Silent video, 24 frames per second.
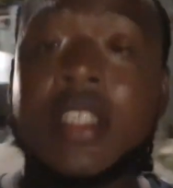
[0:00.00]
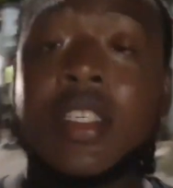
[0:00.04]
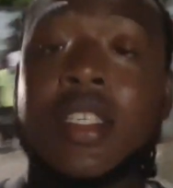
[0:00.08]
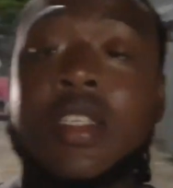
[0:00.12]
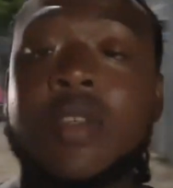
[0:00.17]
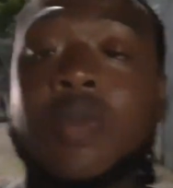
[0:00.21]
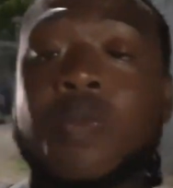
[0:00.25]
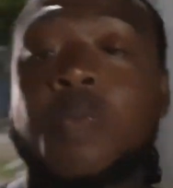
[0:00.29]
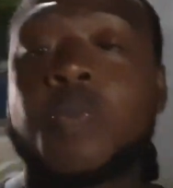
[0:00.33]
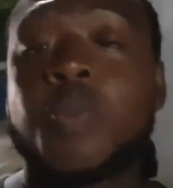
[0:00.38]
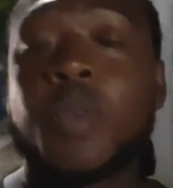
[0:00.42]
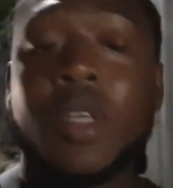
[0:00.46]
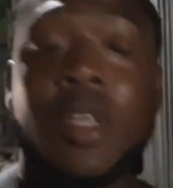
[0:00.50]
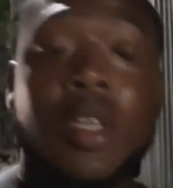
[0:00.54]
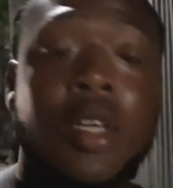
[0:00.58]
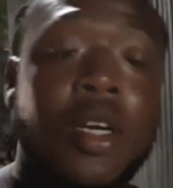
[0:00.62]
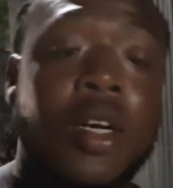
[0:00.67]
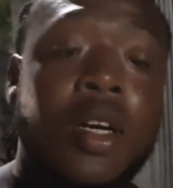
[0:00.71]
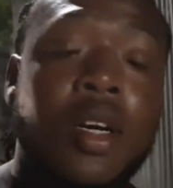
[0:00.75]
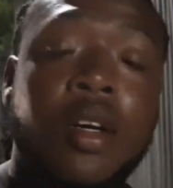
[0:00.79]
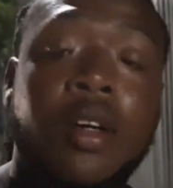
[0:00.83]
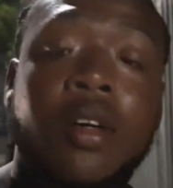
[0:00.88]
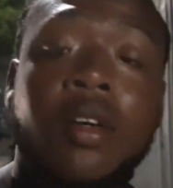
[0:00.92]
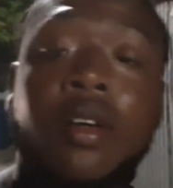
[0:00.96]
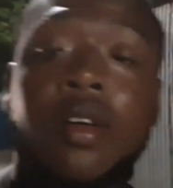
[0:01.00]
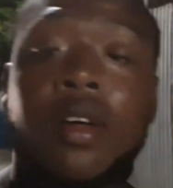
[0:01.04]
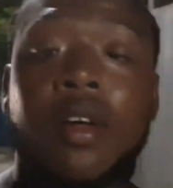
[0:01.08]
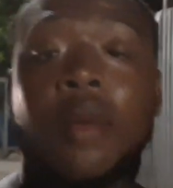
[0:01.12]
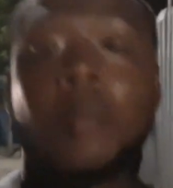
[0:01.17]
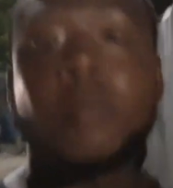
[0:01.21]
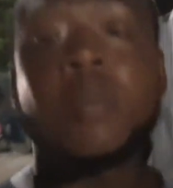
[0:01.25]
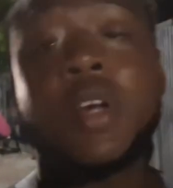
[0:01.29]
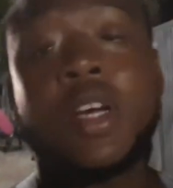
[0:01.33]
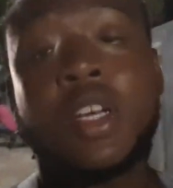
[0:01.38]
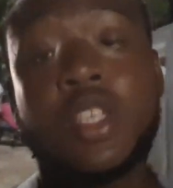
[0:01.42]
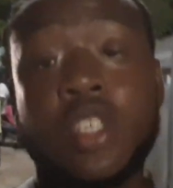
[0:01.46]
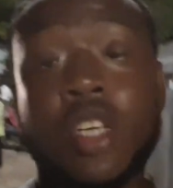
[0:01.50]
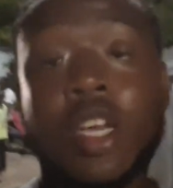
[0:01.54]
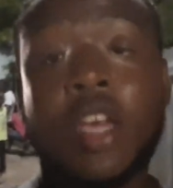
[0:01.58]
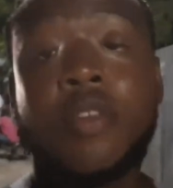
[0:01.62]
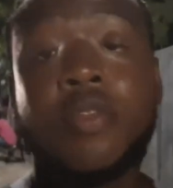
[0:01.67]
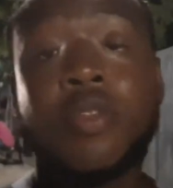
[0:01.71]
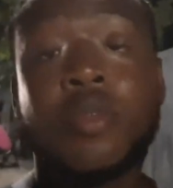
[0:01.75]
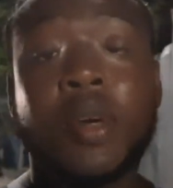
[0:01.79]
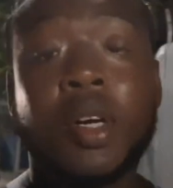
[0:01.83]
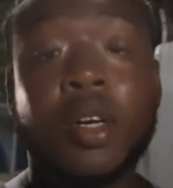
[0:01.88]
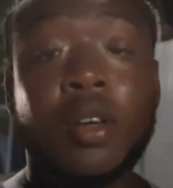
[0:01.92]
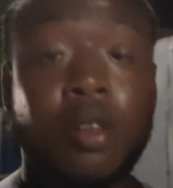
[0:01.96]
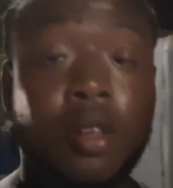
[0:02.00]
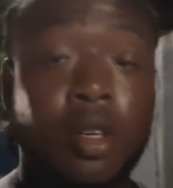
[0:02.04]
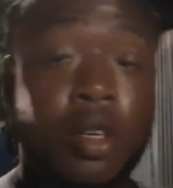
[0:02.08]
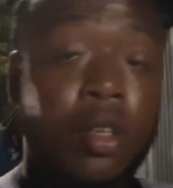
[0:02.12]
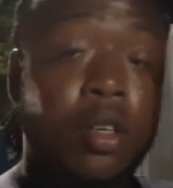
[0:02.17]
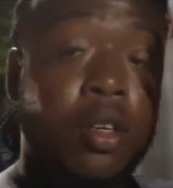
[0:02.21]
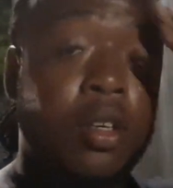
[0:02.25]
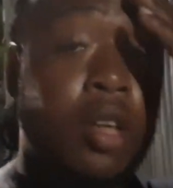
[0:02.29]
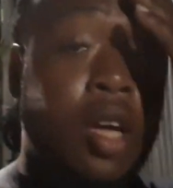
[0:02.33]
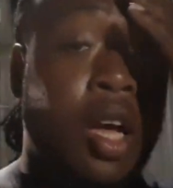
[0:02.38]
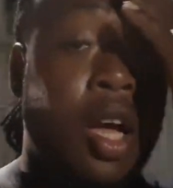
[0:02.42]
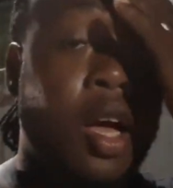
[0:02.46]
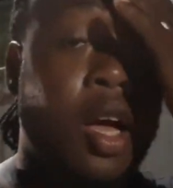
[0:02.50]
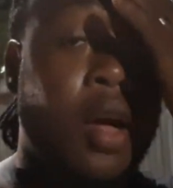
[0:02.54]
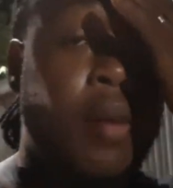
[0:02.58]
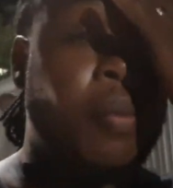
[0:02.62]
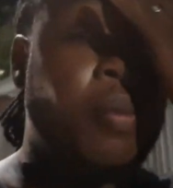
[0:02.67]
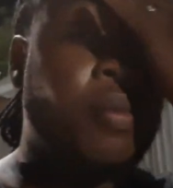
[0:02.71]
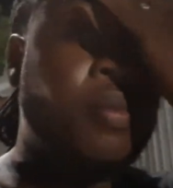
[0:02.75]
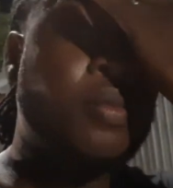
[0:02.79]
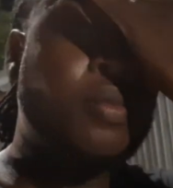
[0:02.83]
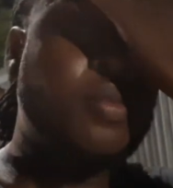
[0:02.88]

speak, I try to um